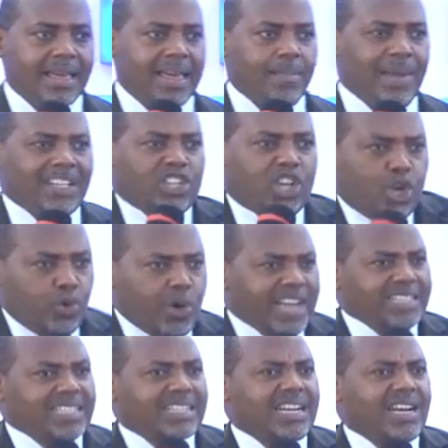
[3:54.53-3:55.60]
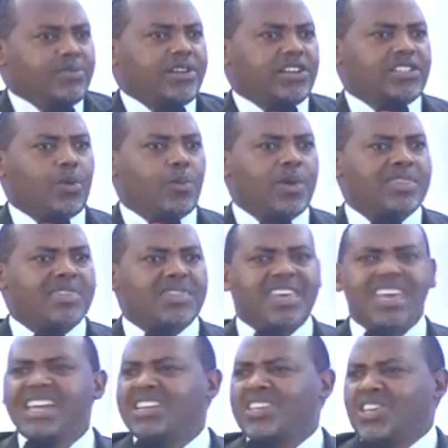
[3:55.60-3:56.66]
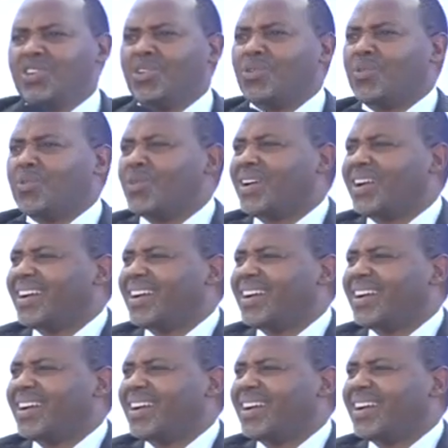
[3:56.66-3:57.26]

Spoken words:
It must create a character within you